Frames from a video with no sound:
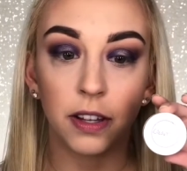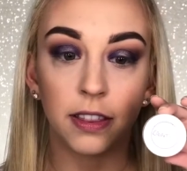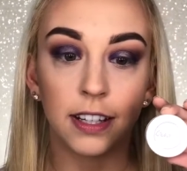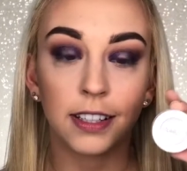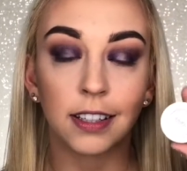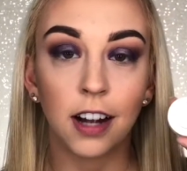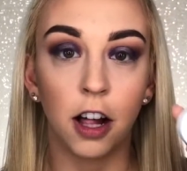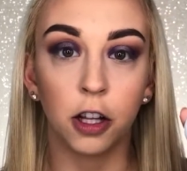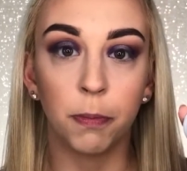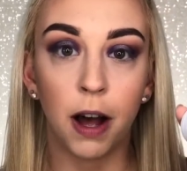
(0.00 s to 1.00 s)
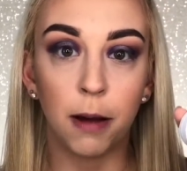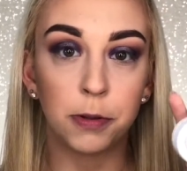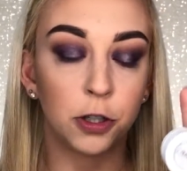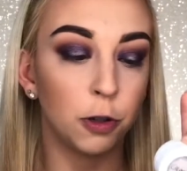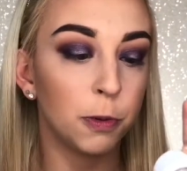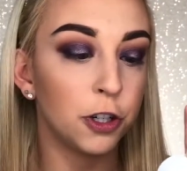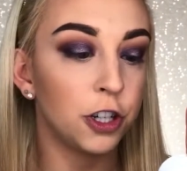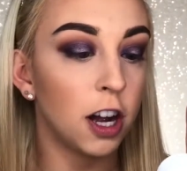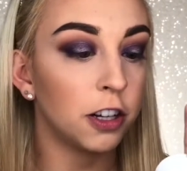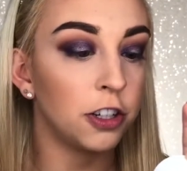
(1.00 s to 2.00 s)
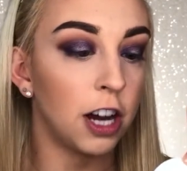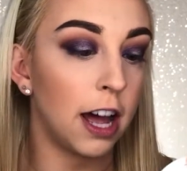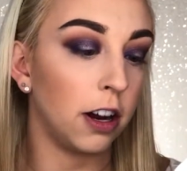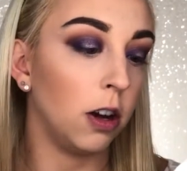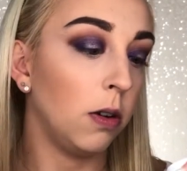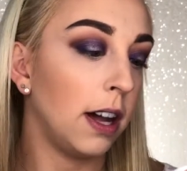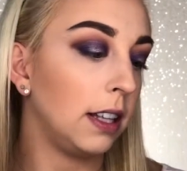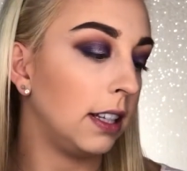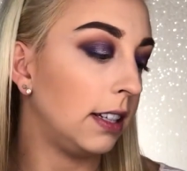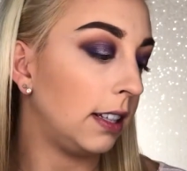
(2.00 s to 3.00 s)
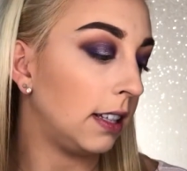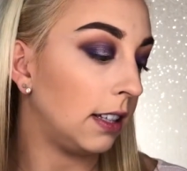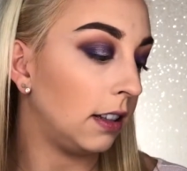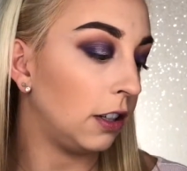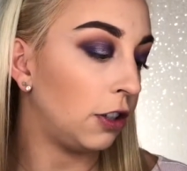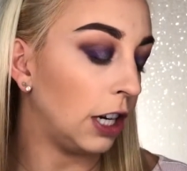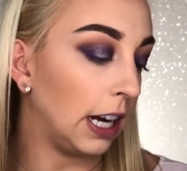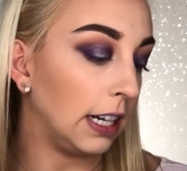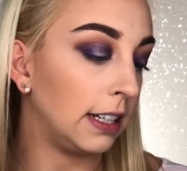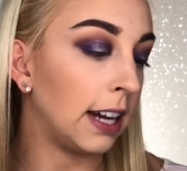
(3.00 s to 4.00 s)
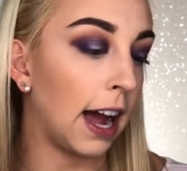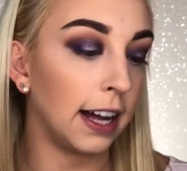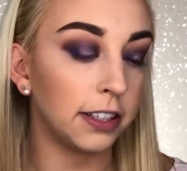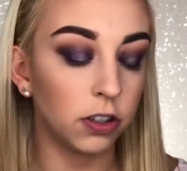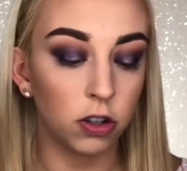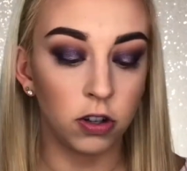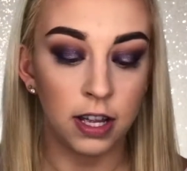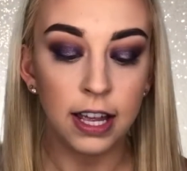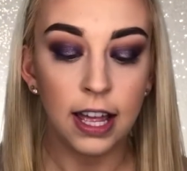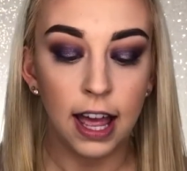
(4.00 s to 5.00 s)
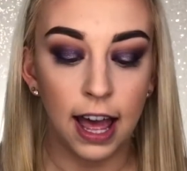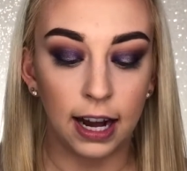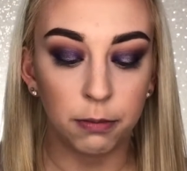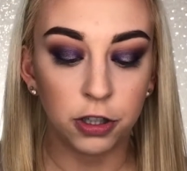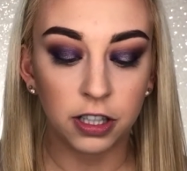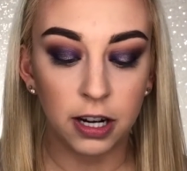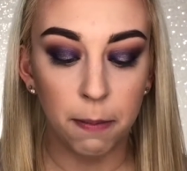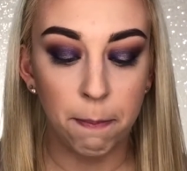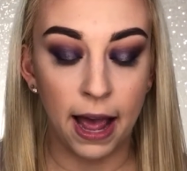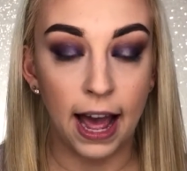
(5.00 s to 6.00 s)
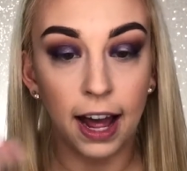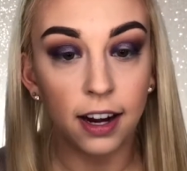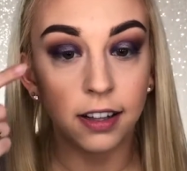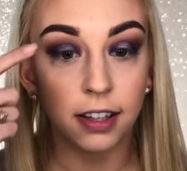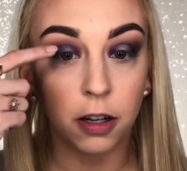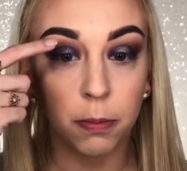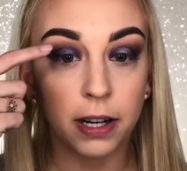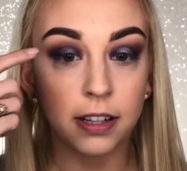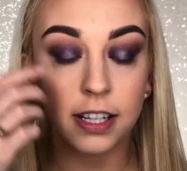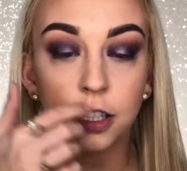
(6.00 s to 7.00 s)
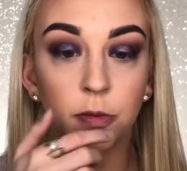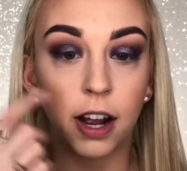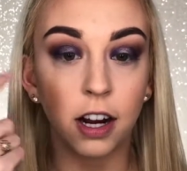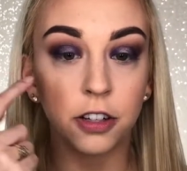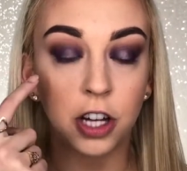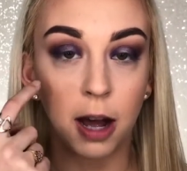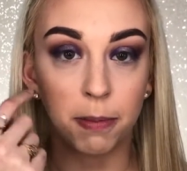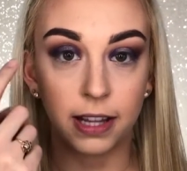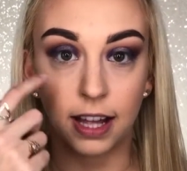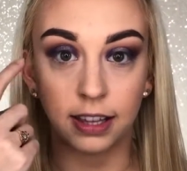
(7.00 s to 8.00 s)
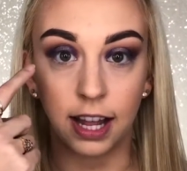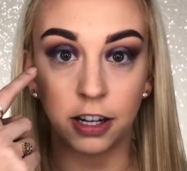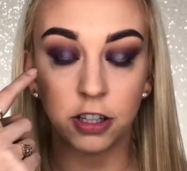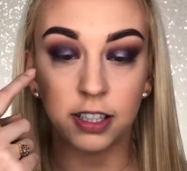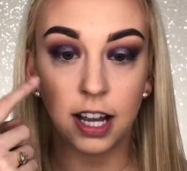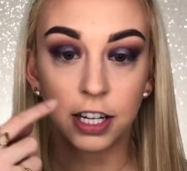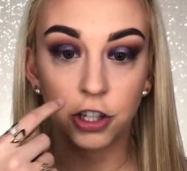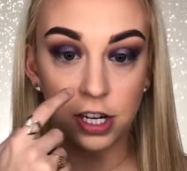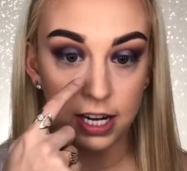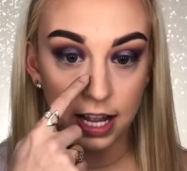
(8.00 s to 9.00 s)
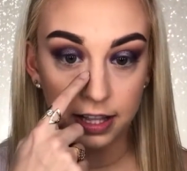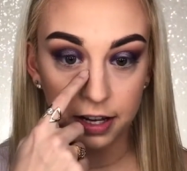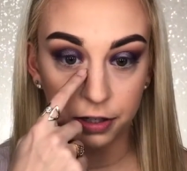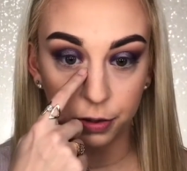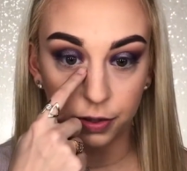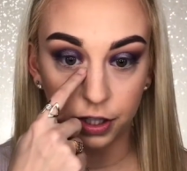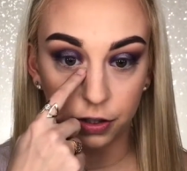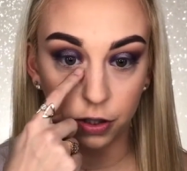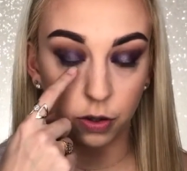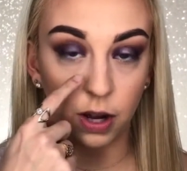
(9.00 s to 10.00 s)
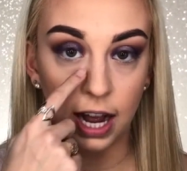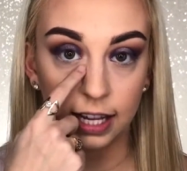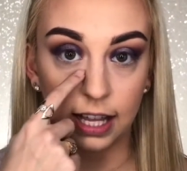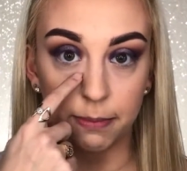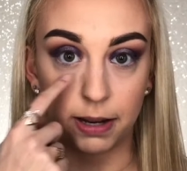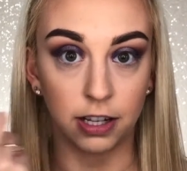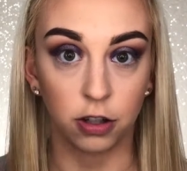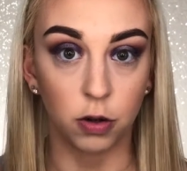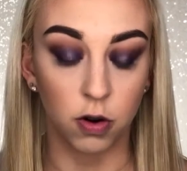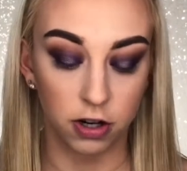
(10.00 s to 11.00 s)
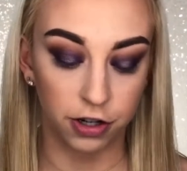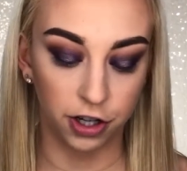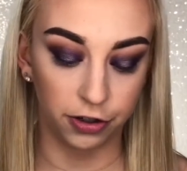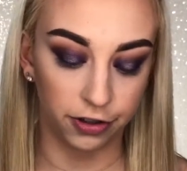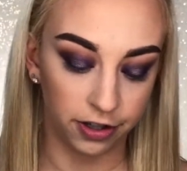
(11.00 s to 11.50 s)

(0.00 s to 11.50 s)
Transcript: with this ColourPop Super Shock Shadow, and this is in the shade Tassel. And I'm just going to pat a little bit of this right on top of that lighter section and then use it to highlight my inner corner too.